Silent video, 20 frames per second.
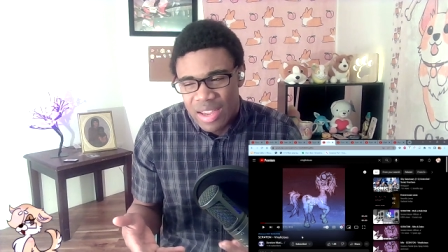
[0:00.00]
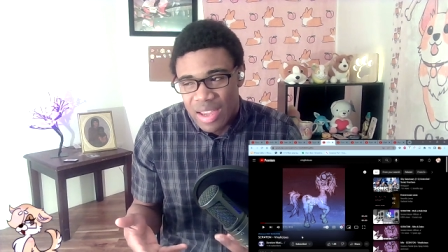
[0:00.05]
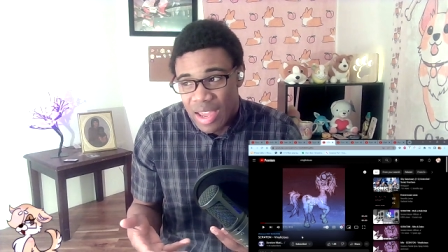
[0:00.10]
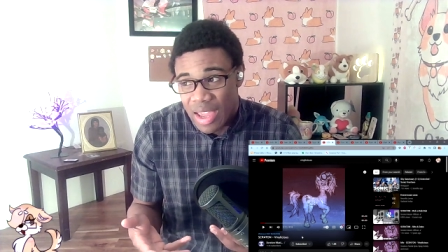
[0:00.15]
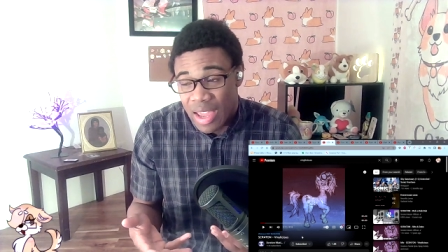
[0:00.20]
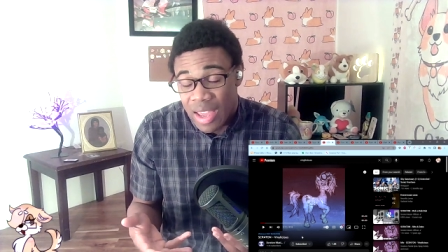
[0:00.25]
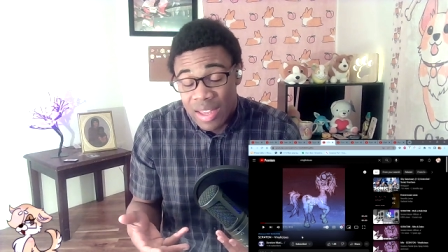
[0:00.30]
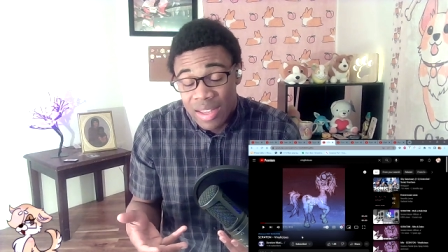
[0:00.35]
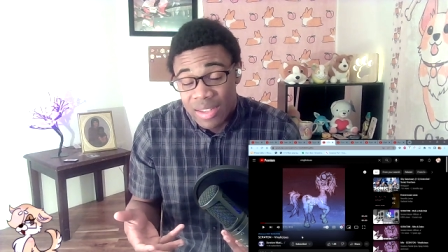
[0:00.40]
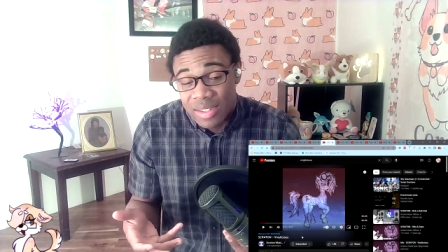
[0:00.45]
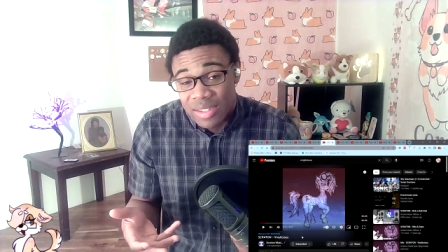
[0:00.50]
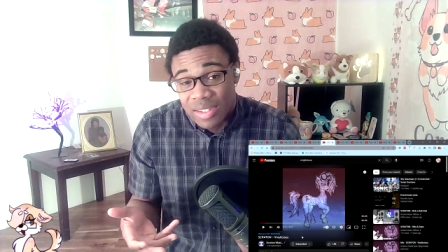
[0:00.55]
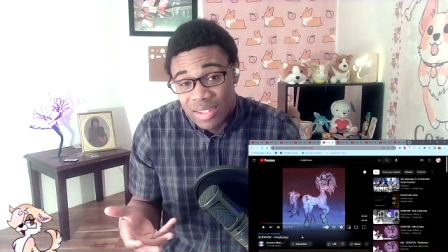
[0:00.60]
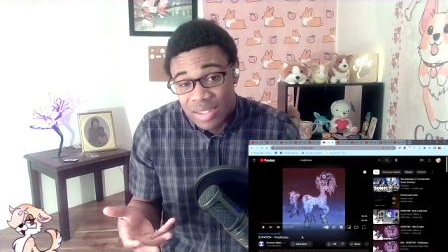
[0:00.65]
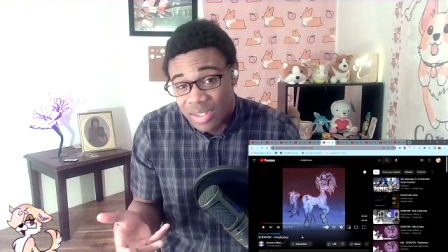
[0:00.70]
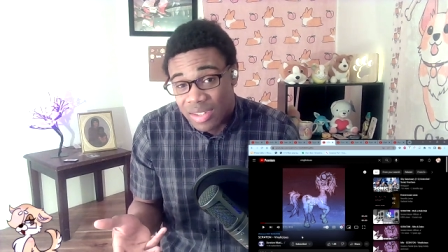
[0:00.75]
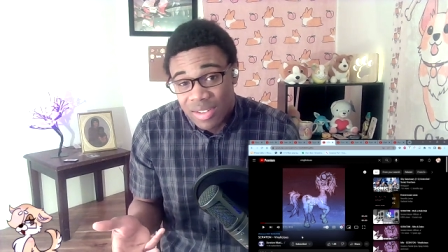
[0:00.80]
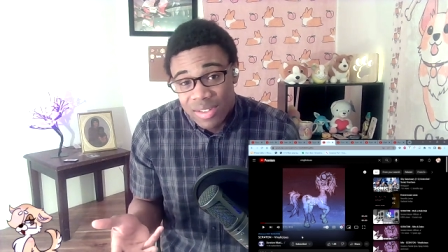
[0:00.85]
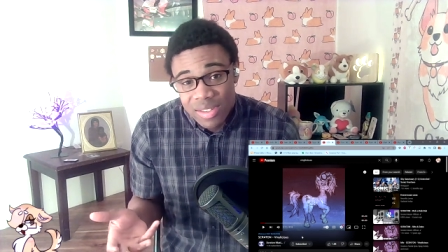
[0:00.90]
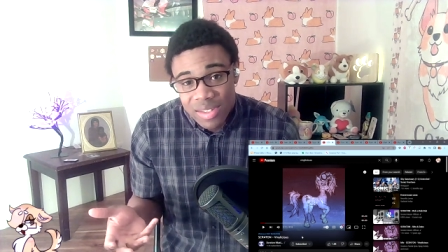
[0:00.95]
it
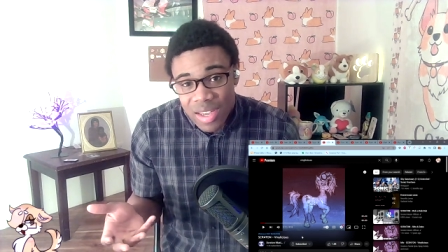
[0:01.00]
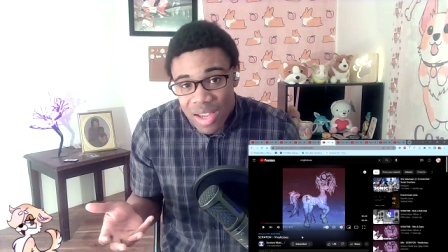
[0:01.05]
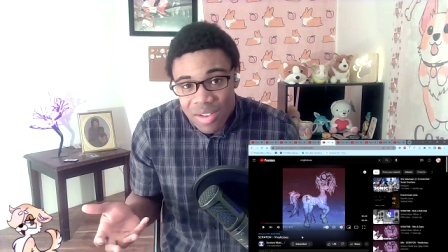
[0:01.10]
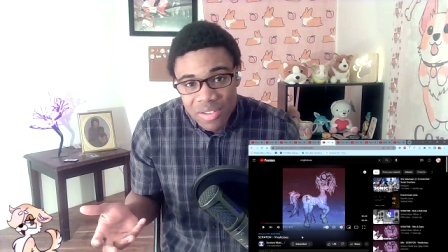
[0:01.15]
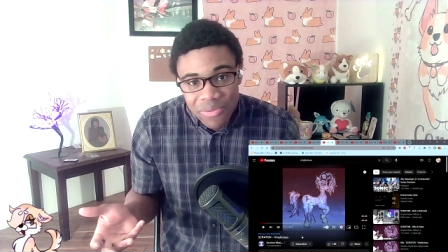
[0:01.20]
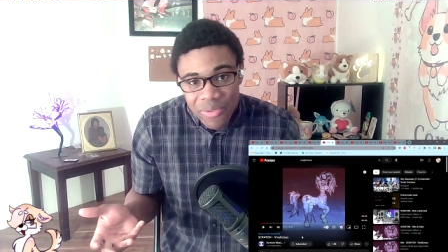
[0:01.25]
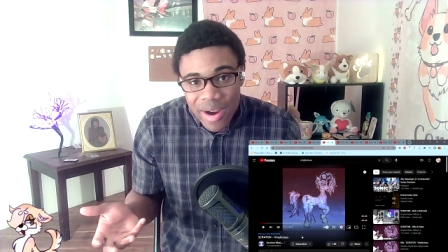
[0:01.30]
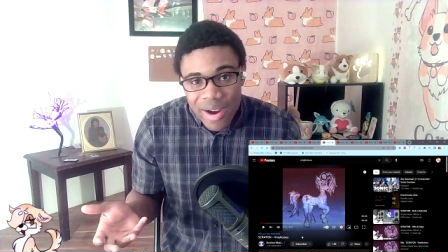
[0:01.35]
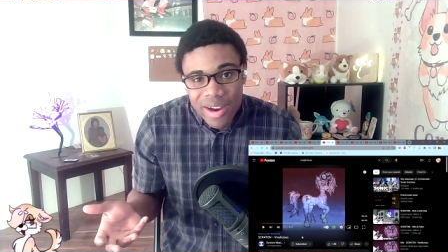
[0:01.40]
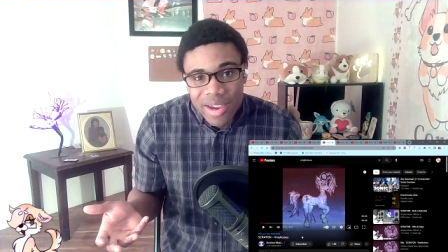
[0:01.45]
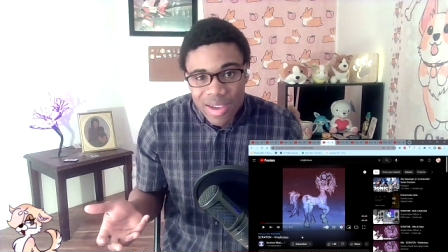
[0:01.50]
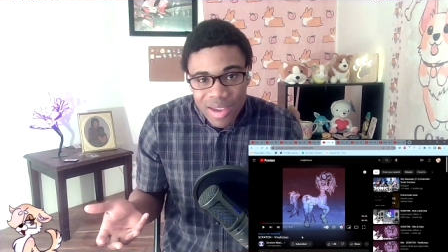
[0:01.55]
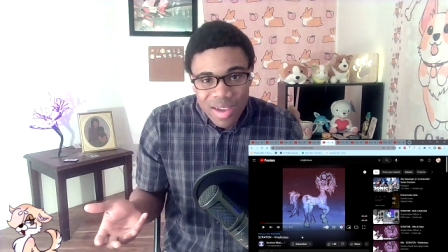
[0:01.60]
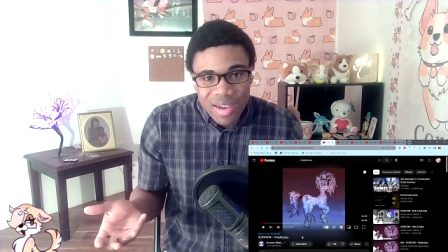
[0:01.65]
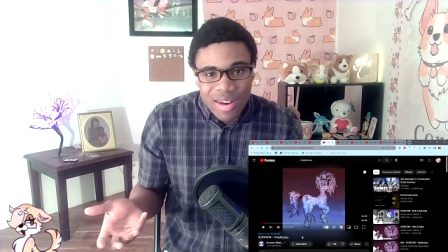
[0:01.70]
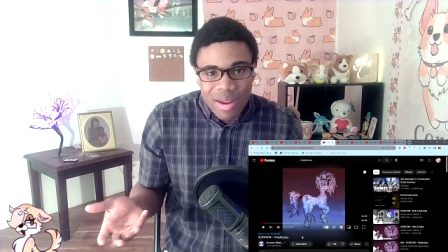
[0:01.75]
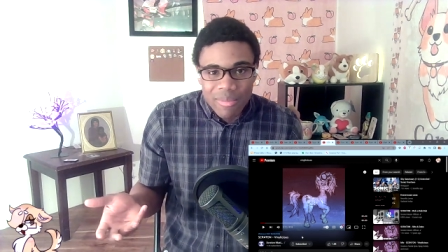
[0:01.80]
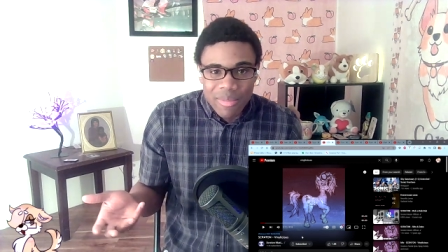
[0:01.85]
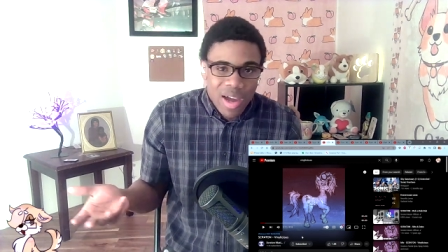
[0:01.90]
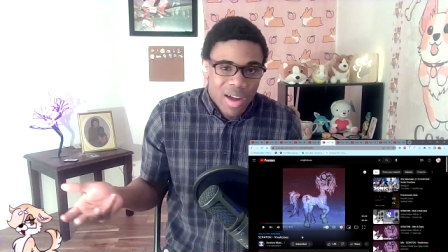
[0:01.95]
still sounds very
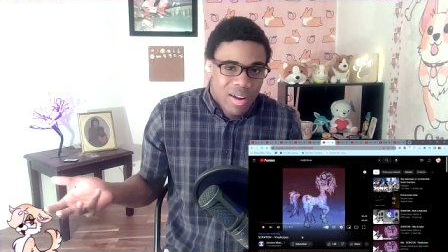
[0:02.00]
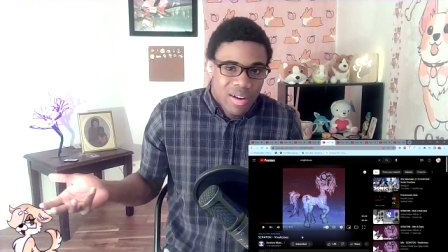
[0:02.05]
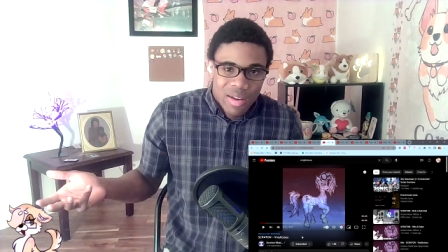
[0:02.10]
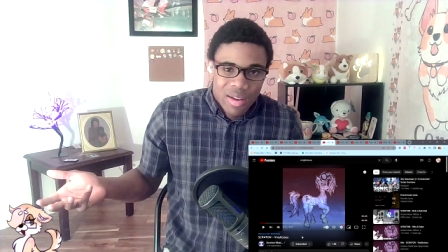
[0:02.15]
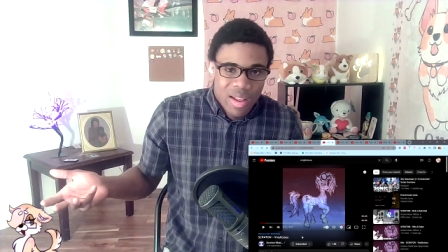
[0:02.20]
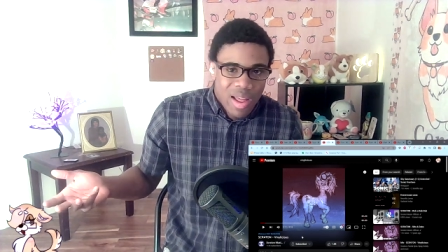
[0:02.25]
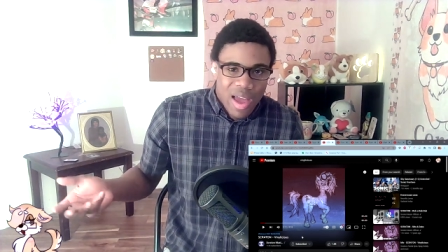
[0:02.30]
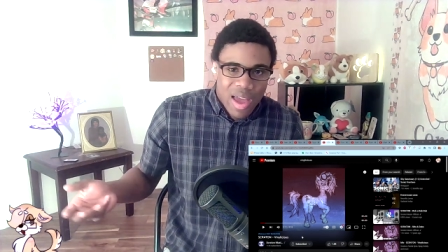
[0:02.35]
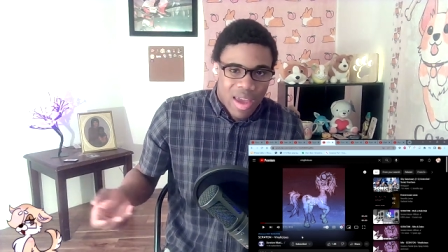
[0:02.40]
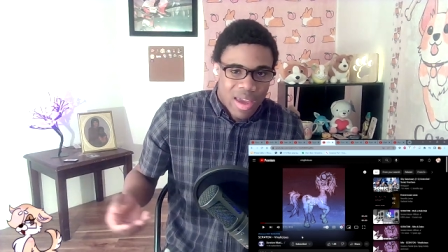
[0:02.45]
good. I'm not gonna lie.